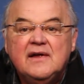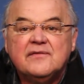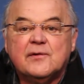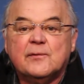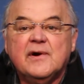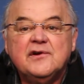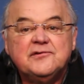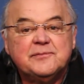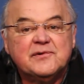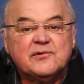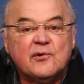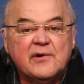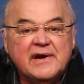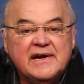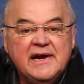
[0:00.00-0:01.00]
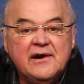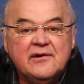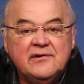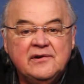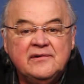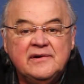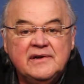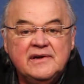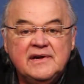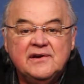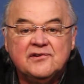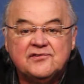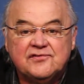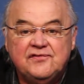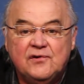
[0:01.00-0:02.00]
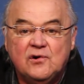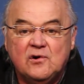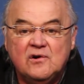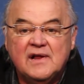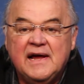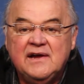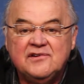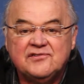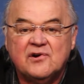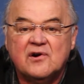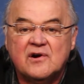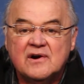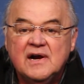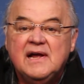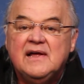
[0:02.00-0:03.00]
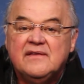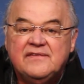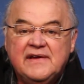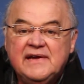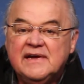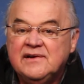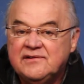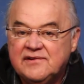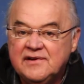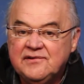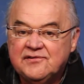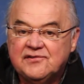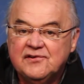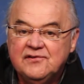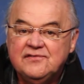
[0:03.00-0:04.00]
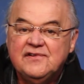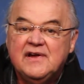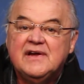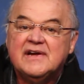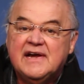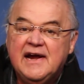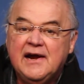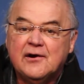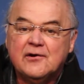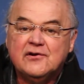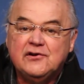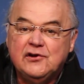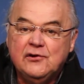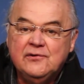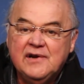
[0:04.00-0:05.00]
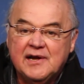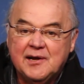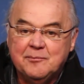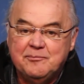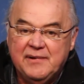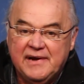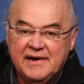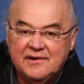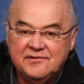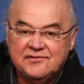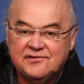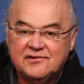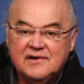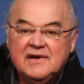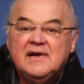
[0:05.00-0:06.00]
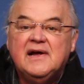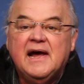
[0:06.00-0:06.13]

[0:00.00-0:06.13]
The respiratory care unit is full, as are the intensive care unit beds,